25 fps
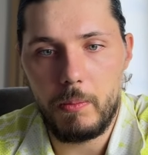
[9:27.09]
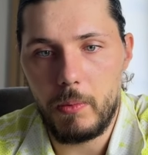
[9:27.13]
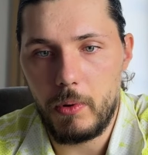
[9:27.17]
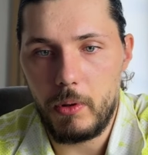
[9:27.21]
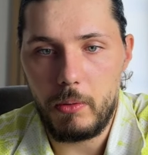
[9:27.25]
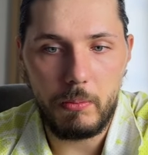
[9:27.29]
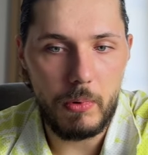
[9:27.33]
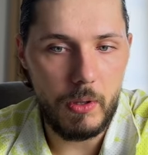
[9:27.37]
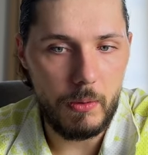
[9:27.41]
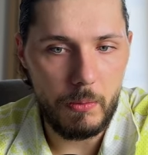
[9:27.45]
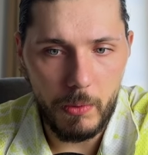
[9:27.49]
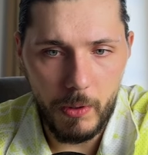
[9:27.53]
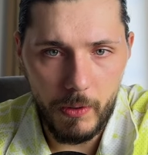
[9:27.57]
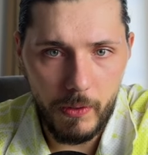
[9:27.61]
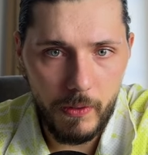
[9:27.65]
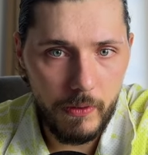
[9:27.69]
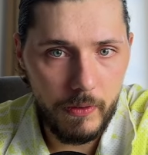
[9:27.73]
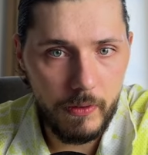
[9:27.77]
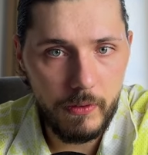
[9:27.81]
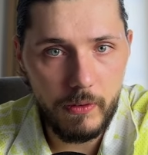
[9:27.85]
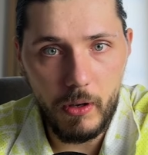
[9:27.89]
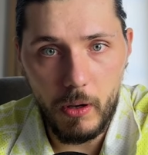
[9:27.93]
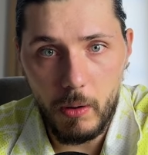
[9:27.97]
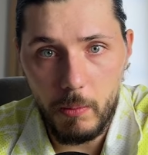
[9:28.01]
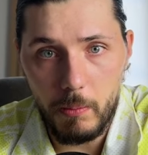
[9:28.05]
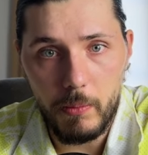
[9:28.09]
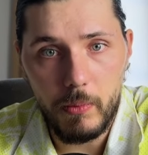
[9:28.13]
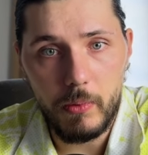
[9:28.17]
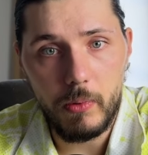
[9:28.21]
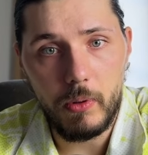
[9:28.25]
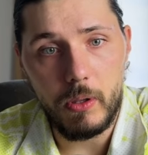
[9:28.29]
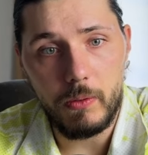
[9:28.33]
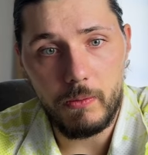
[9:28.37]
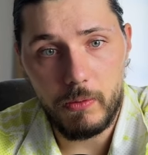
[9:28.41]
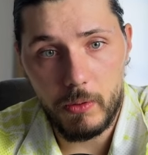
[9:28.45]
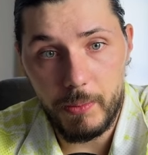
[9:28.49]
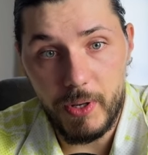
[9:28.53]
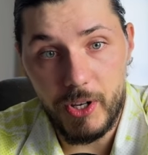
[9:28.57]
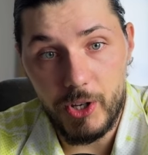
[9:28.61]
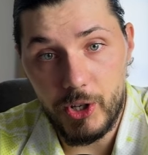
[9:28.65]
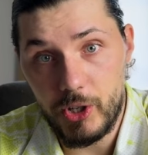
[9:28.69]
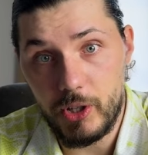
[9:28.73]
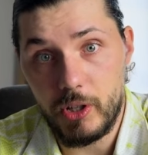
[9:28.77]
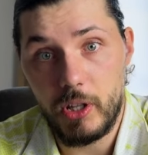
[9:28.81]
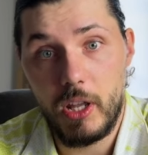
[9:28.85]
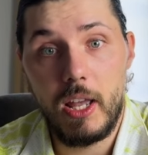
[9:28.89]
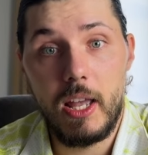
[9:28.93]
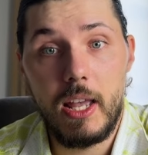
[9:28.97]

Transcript: maybe with some information